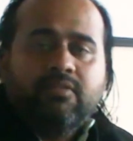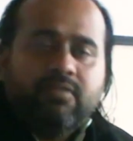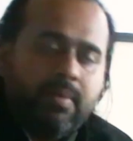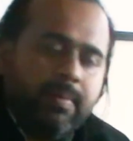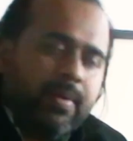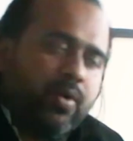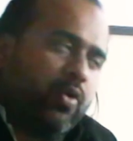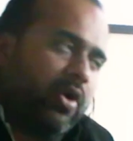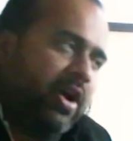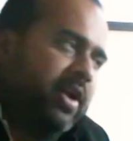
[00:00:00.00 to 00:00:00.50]
will
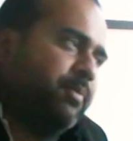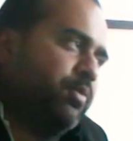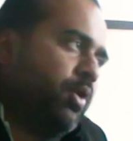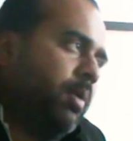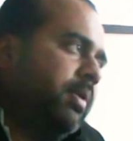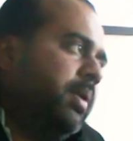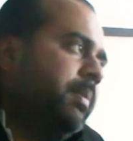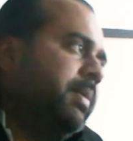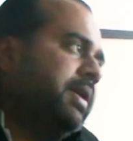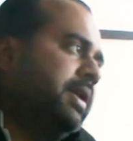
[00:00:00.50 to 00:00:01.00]
be quite
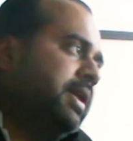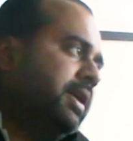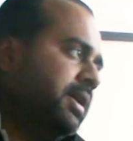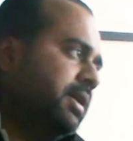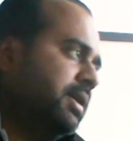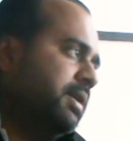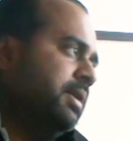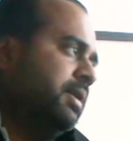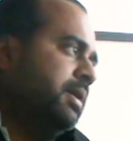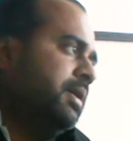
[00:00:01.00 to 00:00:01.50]

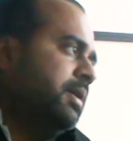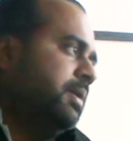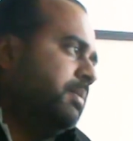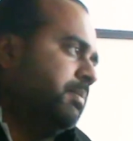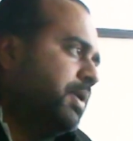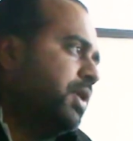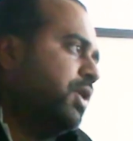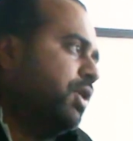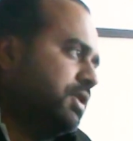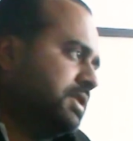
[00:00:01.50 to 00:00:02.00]
problematic,
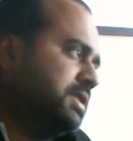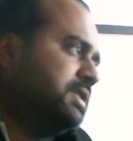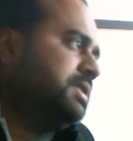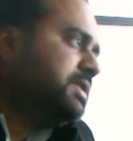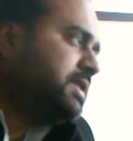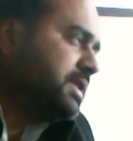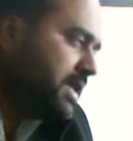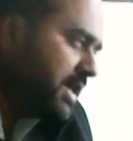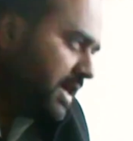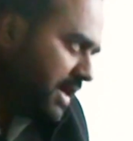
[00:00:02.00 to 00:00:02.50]
because
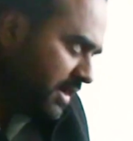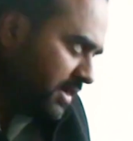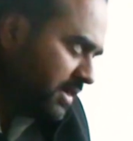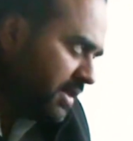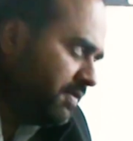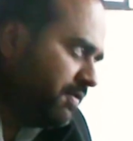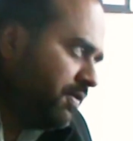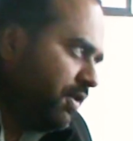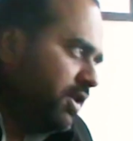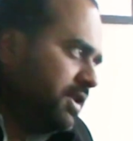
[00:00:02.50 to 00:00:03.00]
in
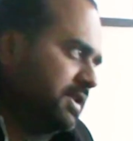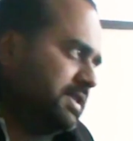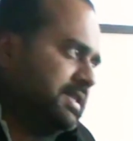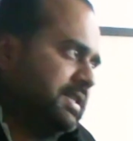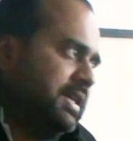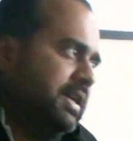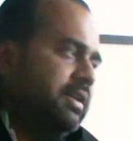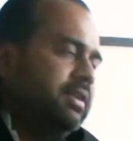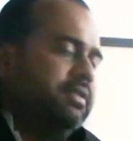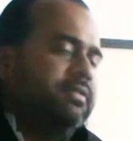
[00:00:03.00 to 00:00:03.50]
the false
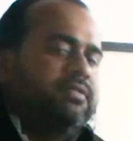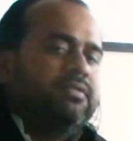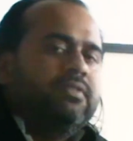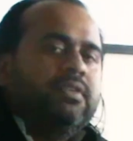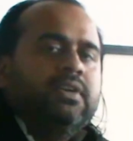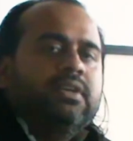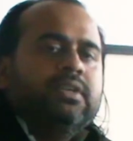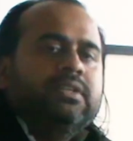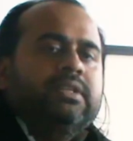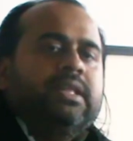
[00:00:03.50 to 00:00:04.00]

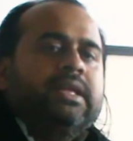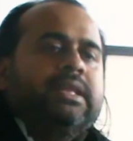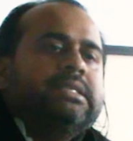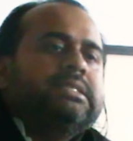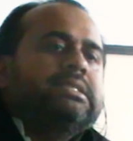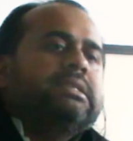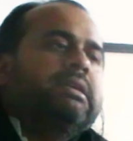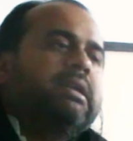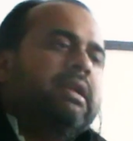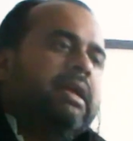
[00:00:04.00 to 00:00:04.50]
self there
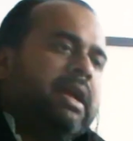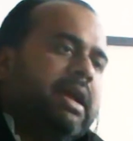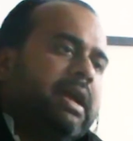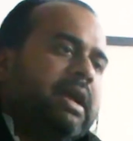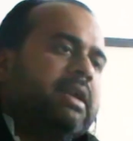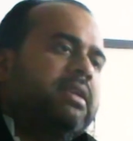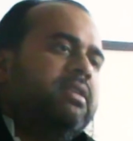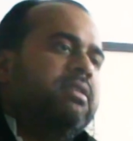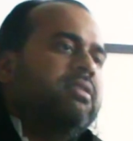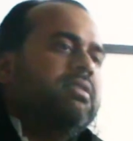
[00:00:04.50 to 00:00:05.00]
is
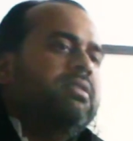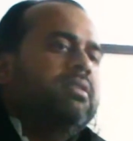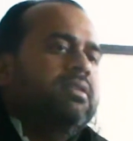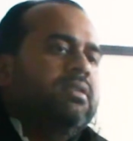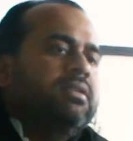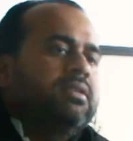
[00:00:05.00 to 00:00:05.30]
great